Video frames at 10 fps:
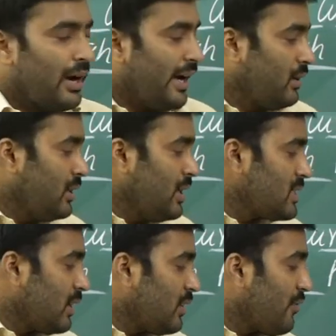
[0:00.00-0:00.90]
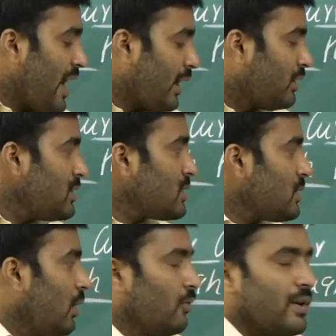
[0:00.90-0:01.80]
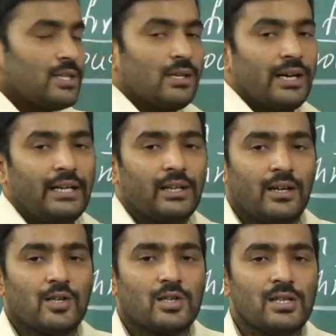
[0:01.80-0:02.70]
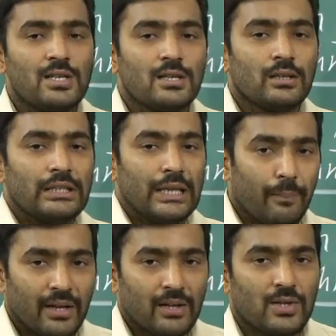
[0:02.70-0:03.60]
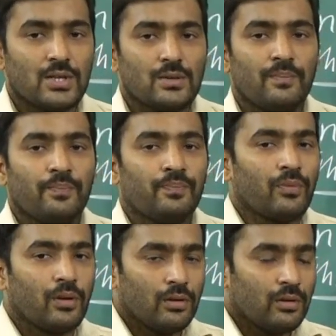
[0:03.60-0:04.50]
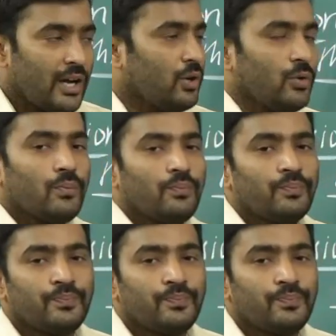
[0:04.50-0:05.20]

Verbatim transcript: And these are the factors on which the internal resistance depends. Thank you.